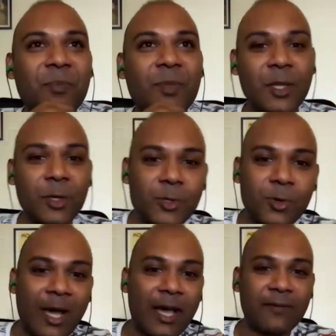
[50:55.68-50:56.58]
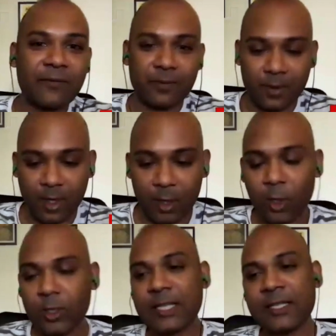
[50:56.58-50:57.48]
You know, you have a
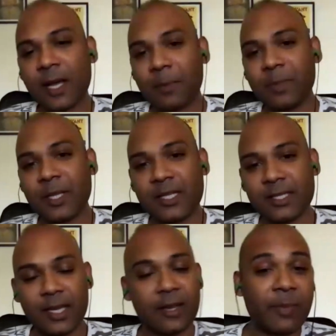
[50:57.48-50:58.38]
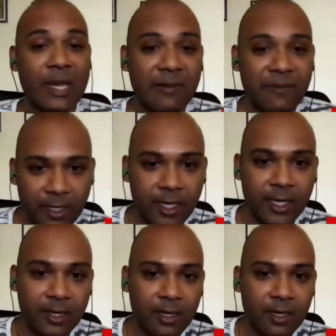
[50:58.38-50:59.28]
lot of these companies that have been
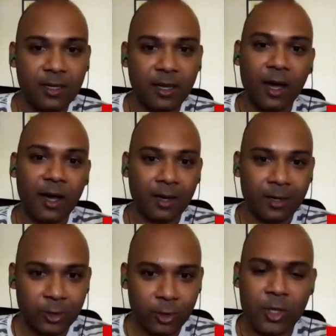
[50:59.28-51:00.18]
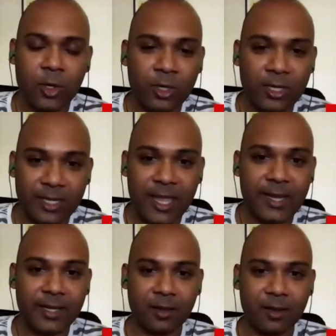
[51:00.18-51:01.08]
funded to, you know, create